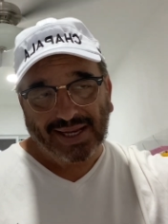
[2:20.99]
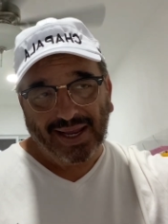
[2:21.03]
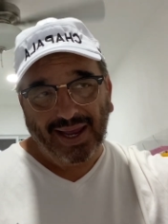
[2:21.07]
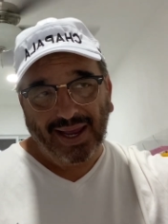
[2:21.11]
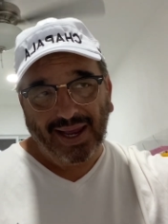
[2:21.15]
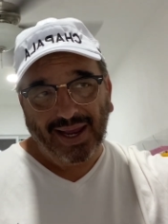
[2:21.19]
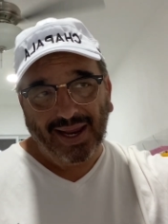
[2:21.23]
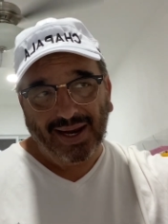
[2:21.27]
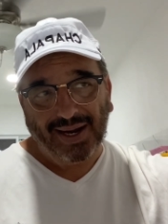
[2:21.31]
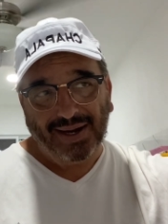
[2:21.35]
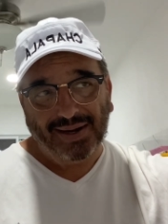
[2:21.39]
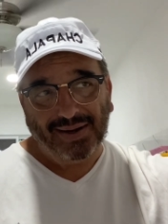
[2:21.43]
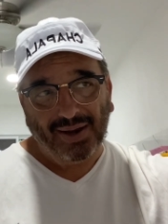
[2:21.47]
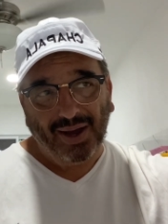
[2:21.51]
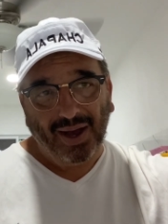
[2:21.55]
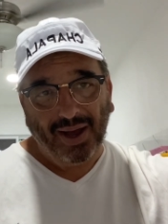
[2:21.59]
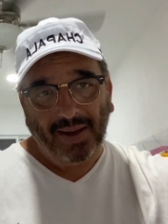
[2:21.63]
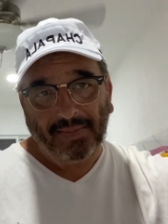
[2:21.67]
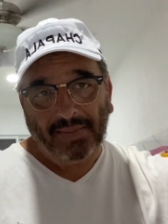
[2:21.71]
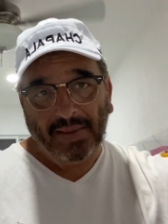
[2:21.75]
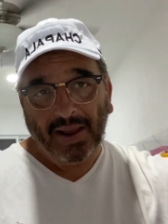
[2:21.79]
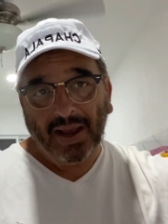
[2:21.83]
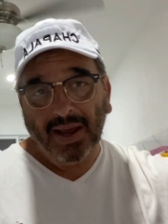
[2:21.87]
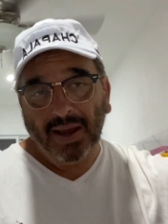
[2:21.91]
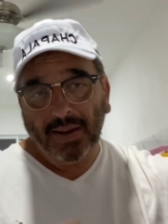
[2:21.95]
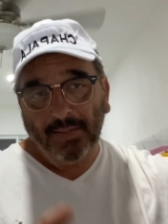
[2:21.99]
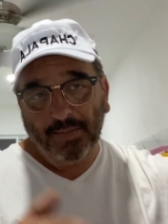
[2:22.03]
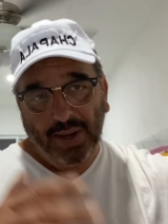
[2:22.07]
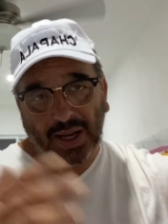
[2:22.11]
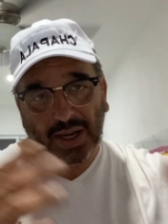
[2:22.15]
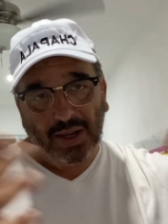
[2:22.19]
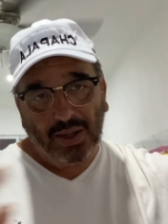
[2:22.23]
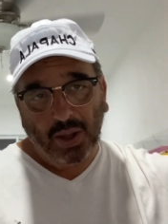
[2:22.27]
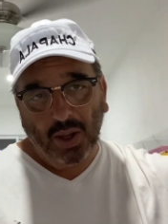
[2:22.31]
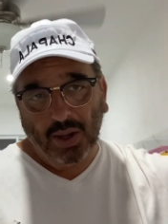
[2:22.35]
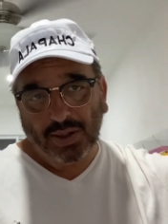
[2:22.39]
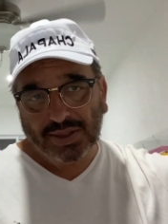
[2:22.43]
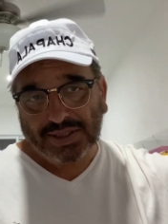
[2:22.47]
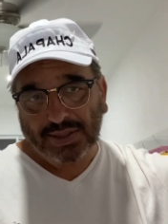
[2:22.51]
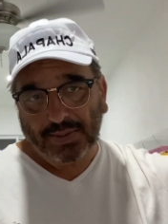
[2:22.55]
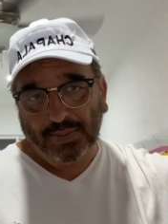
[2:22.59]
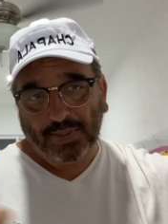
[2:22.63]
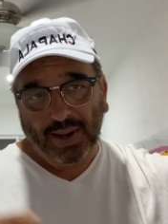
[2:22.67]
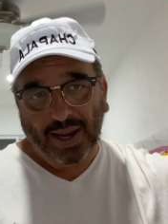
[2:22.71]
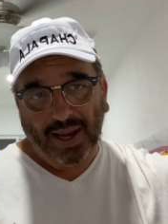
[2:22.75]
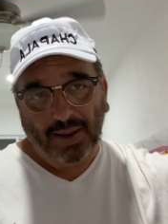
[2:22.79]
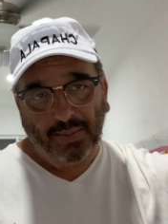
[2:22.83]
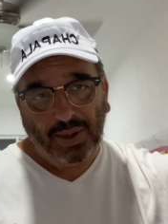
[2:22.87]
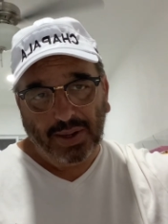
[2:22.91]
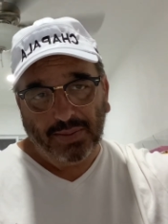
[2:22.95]
and being close to
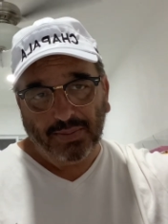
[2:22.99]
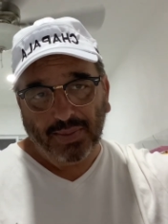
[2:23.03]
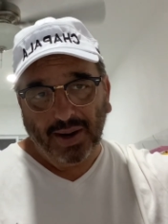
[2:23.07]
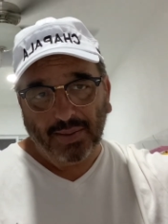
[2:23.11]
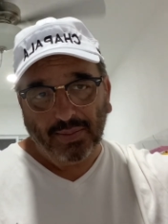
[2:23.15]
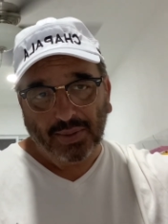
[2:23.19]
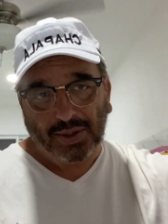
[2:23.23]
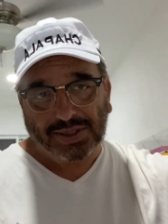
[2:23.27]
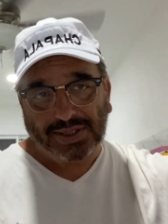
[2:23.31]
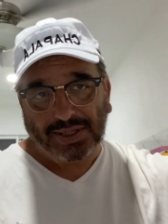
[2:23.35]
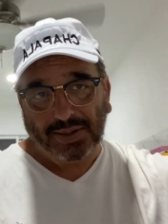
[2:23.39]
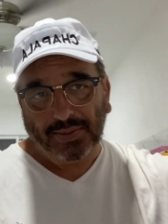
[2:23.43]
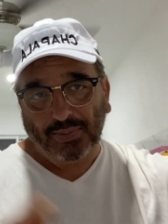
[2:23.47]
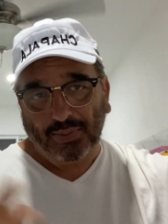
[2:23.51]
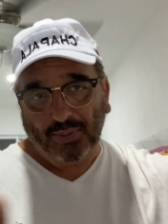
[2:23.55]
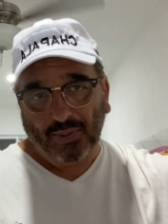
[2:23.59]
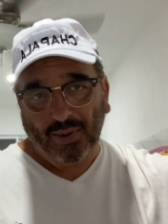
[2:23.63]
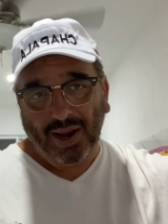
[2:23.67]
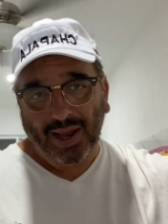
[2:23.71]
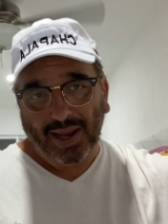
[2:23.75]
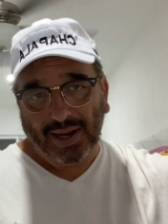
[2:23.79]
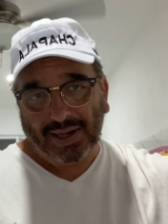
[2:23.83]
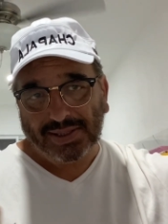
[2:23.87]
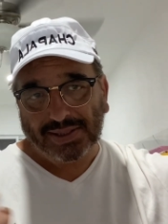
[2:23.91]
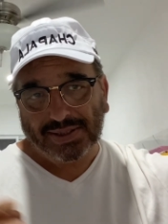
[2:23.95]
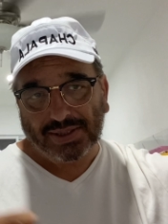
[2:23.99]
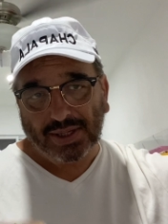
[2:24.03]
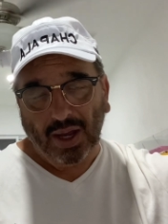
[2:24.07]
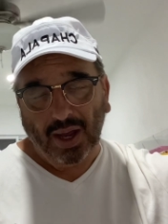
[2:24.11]
family members and friends.